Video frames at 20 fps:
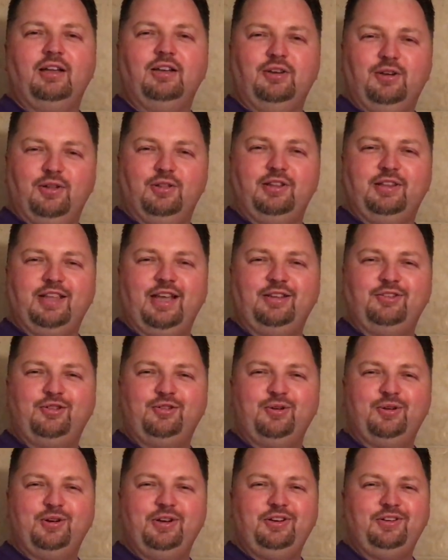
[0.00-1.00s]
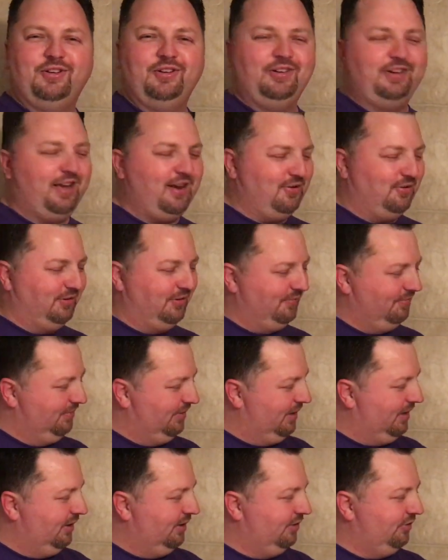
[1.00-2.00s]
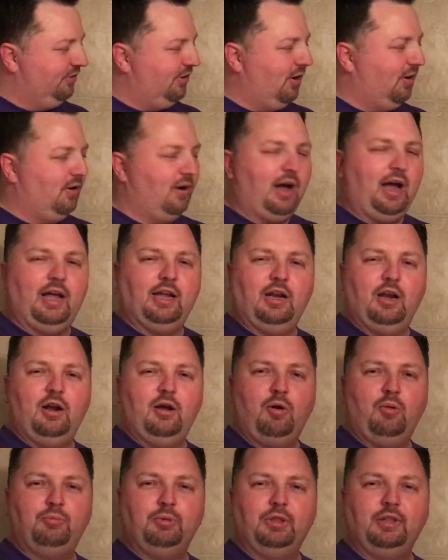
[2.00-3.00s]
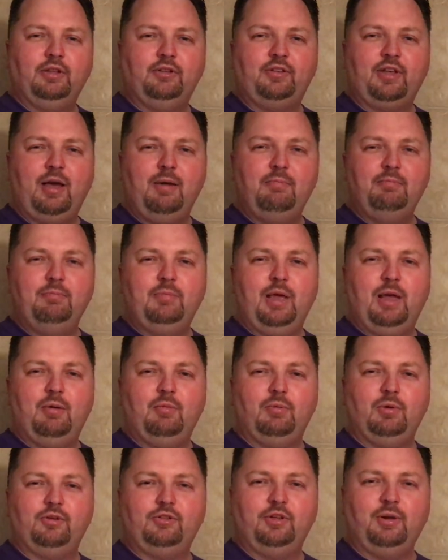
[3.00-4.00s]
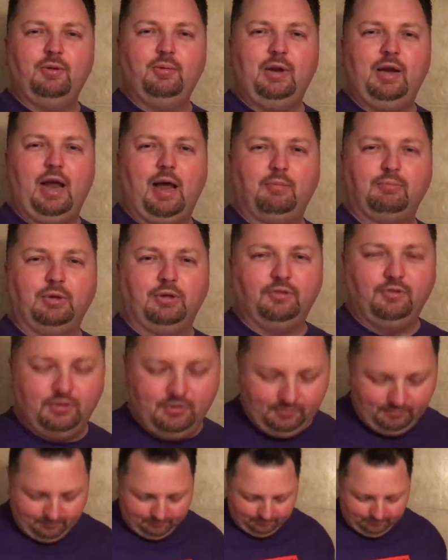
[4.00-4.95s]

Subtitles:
know that story turned out. So I'm going to open this up and we'll see what happens.